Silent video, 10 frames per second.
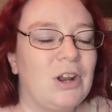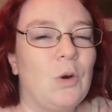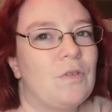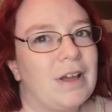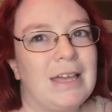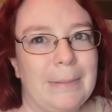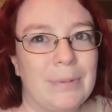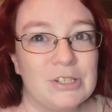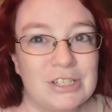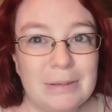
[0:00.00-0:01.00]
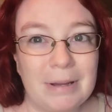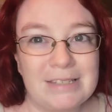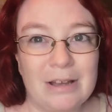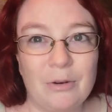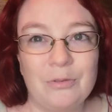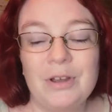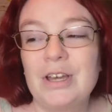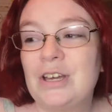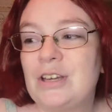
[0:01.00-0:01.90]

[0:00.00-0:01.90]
I know if I keep pushing myself